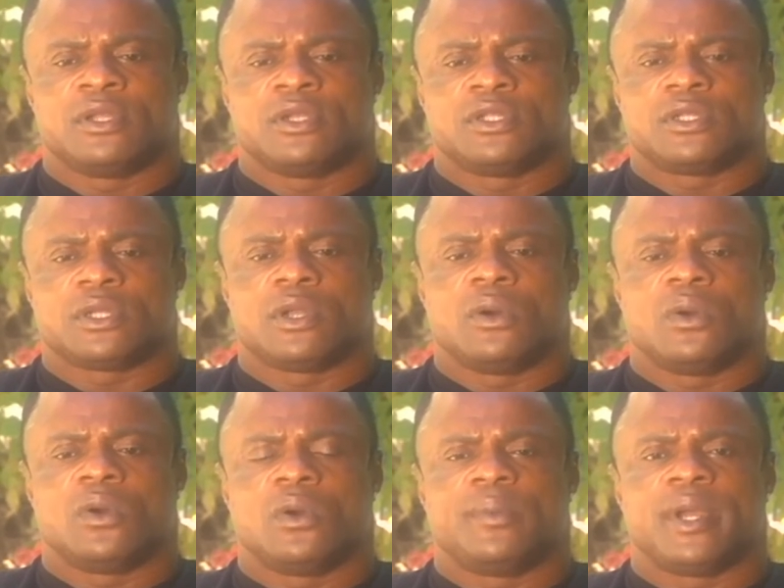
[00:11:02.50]
to go
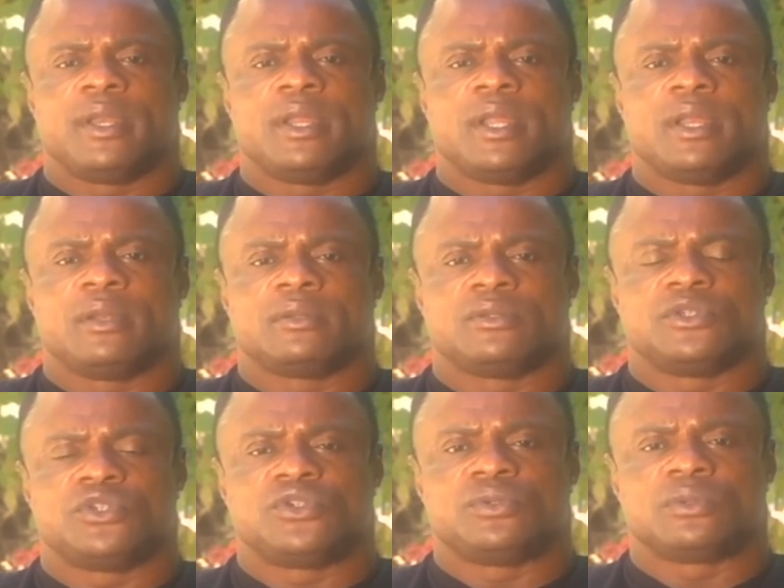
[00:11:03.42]
home and then
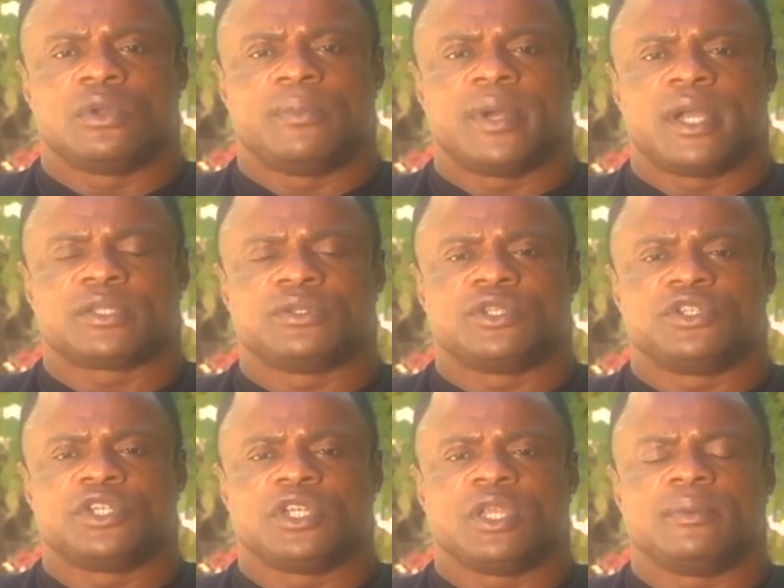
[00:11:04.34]
go back to the
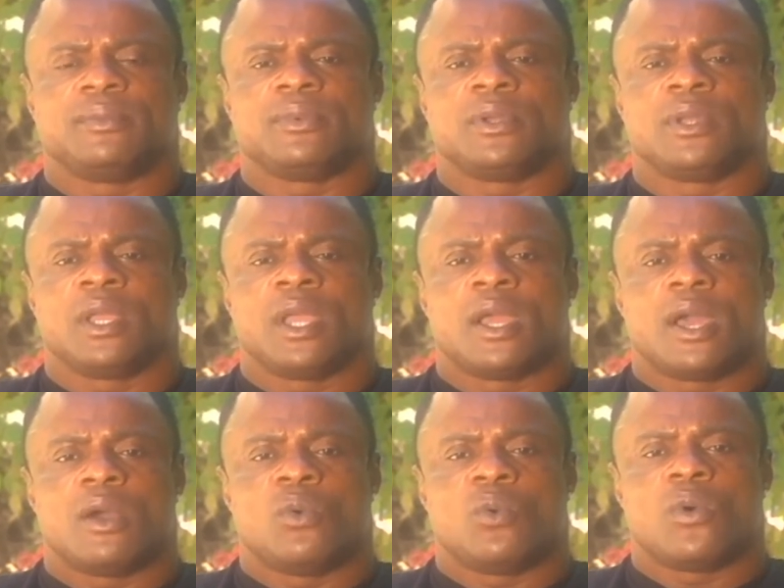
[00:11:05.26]
gym
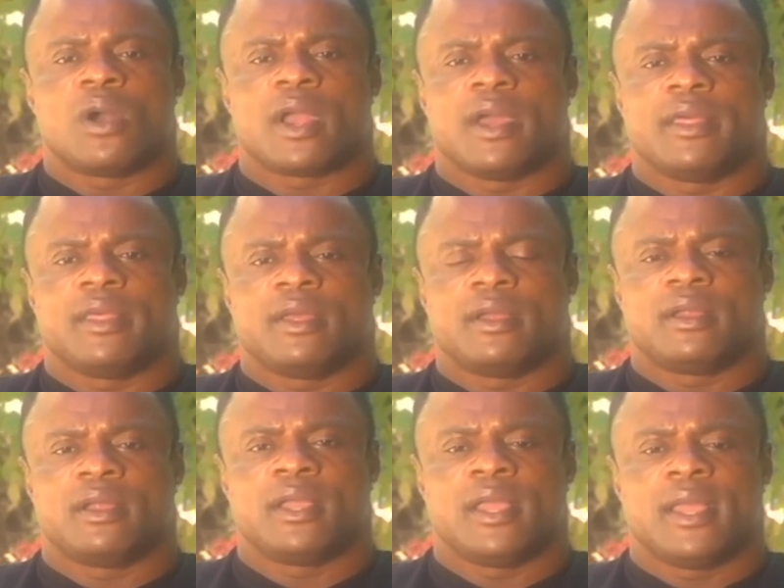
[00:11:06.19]
and work harder
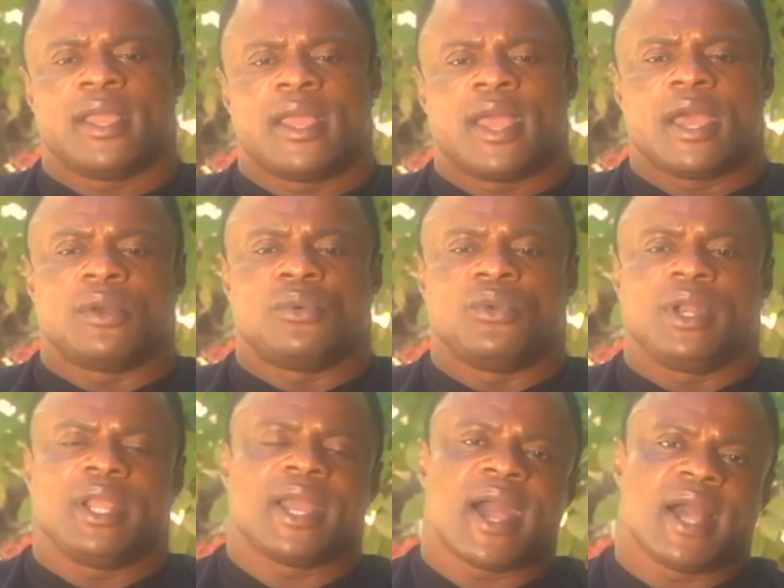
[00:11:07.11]
and
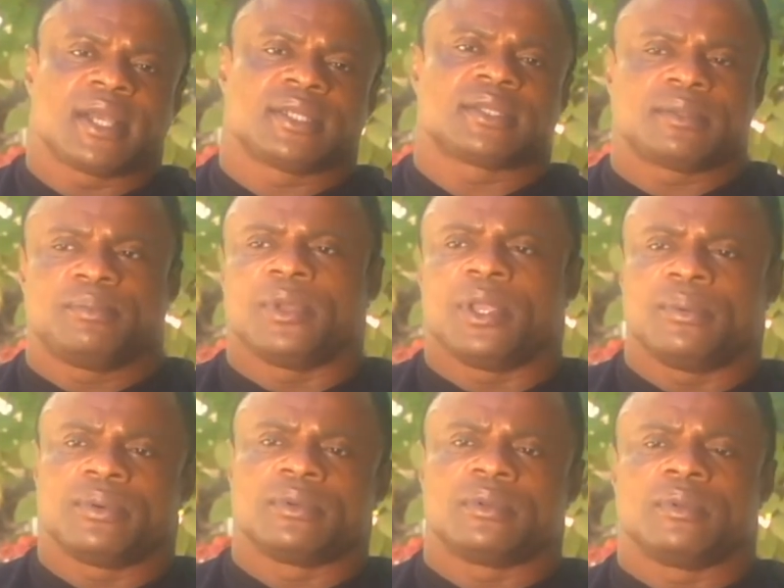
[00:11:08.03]
really ask
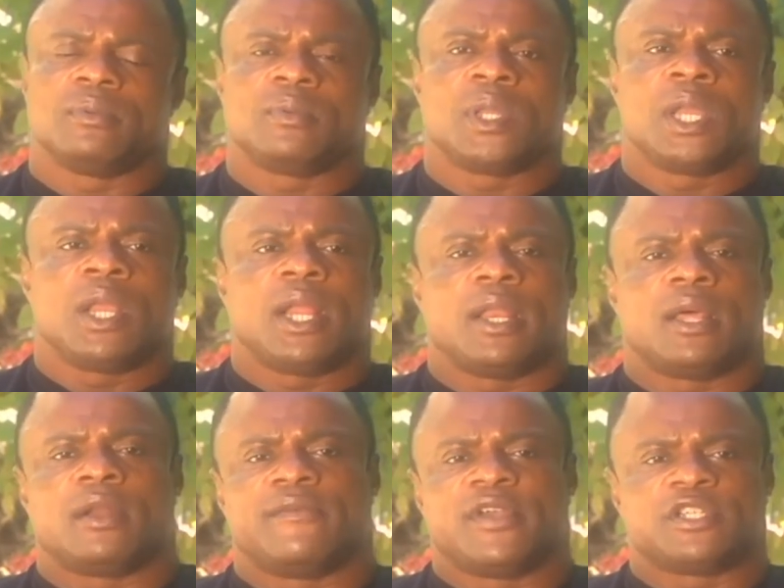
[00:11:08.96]
people, a lot
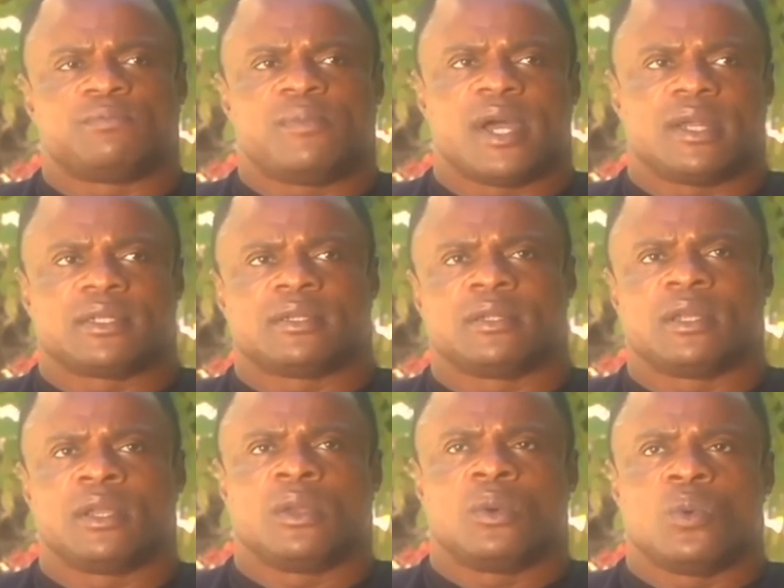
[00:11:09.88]
of experts,
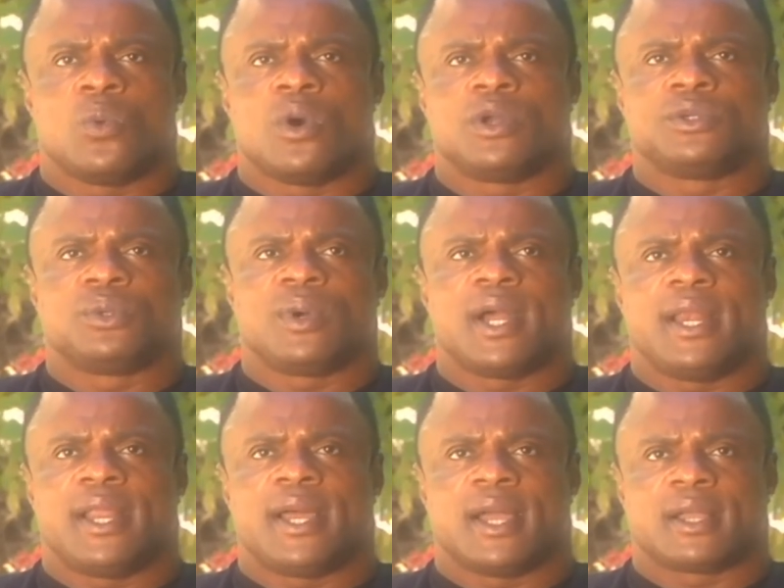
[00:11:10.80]
what do I
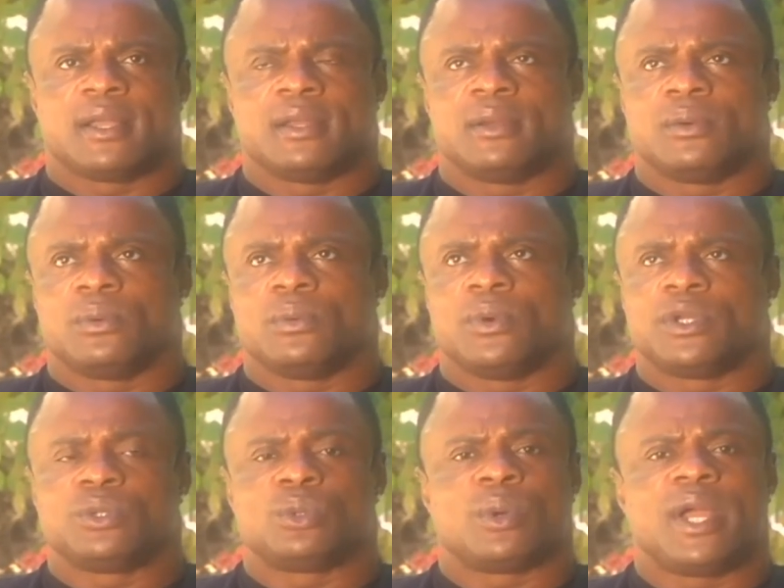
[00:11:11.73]
lack?
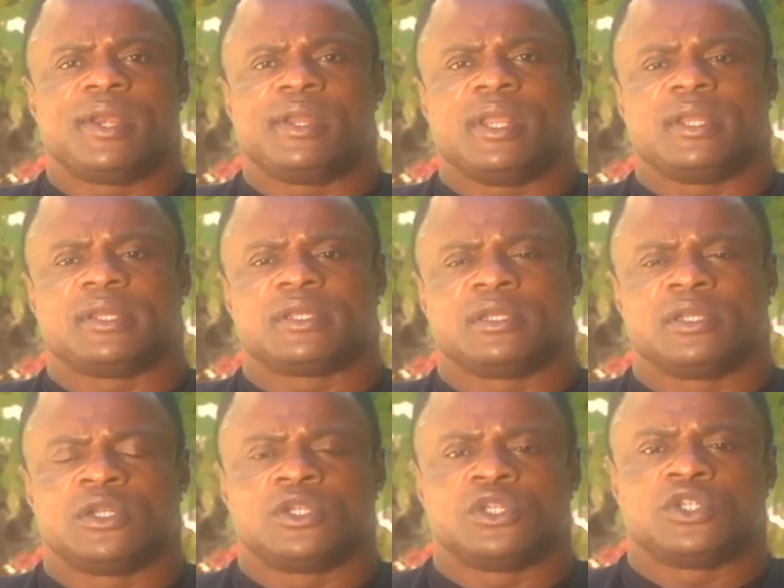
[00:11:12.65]
What do I need
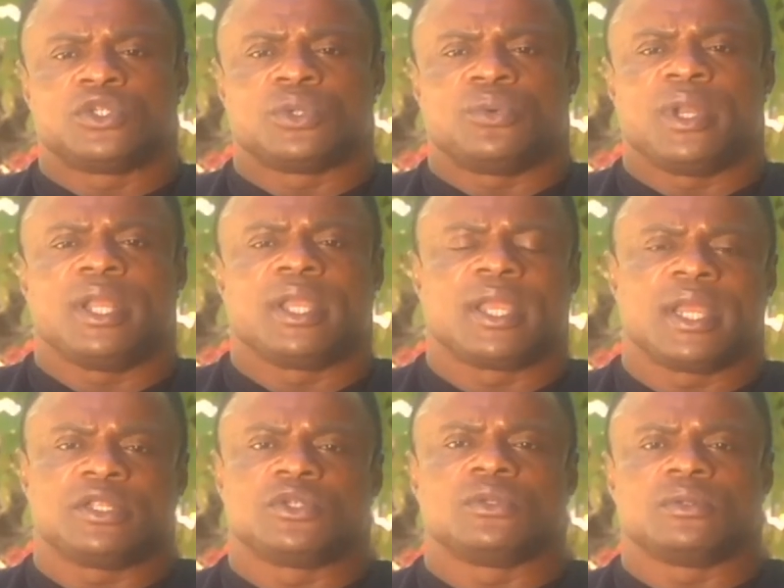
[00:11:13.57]
to really
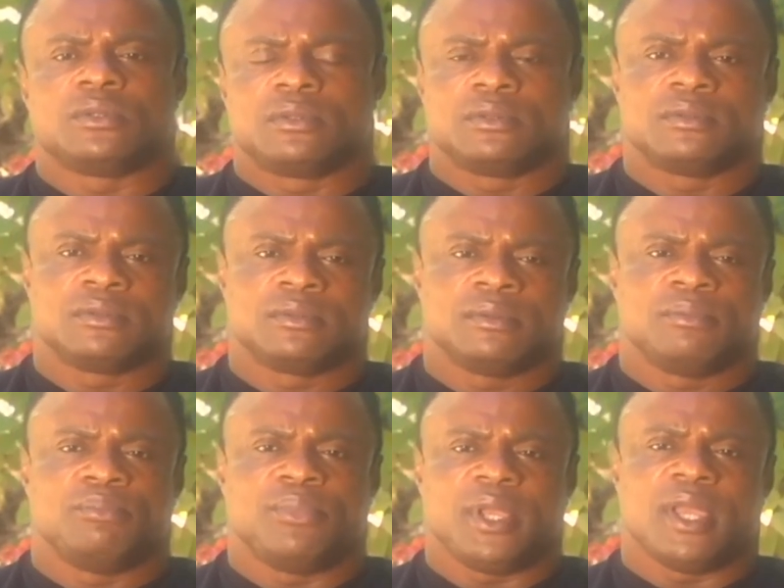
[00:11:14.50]
get to
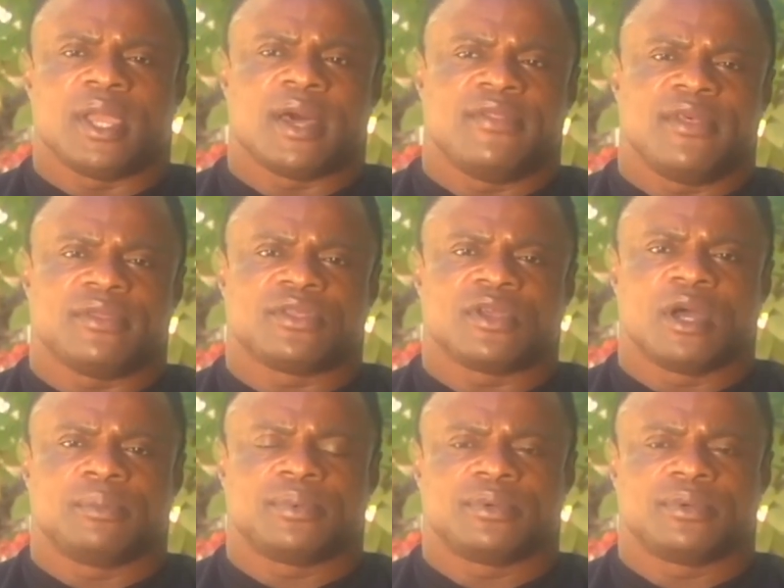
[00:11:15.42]
be at the top